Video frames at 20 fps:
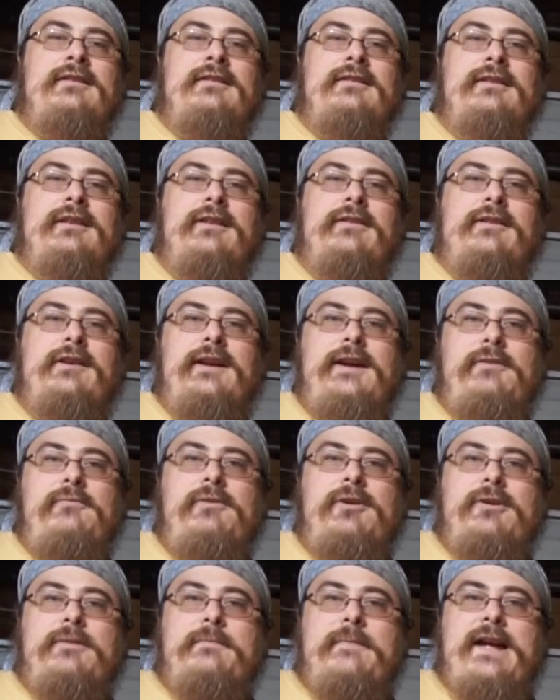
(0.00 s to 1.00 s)
Now, the
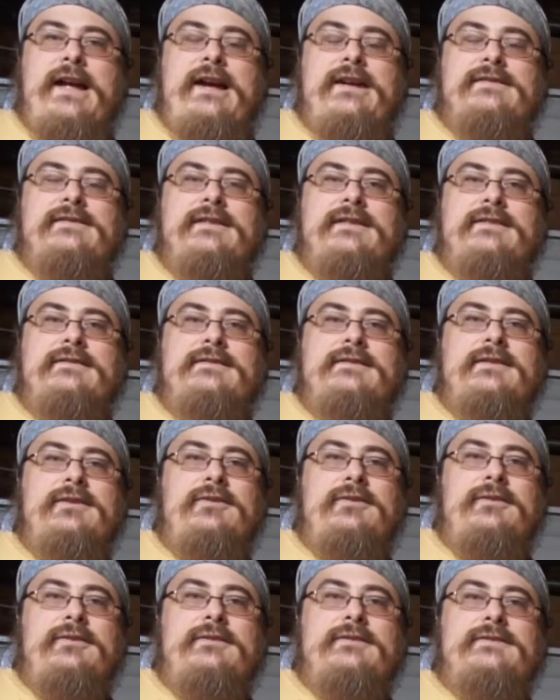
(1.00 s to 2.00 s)
network mask is
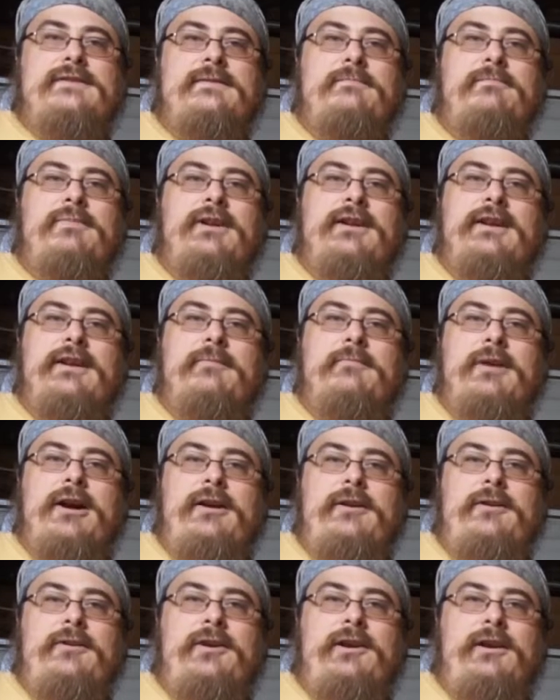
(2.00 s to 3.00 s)
simply a
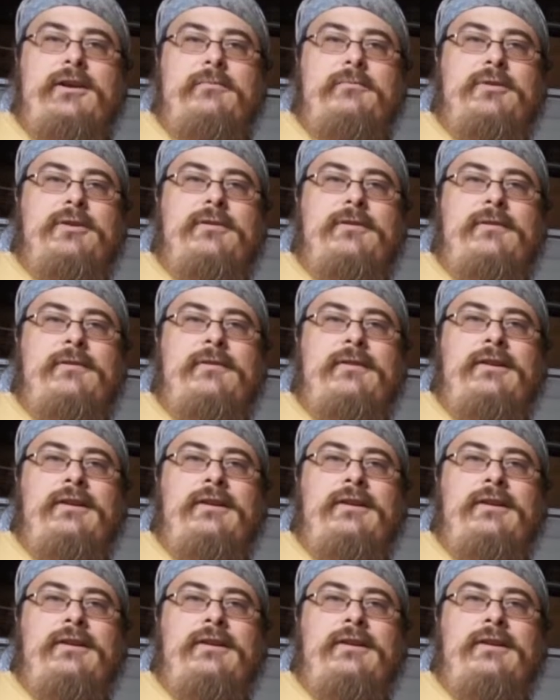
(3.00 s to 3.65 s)
binary number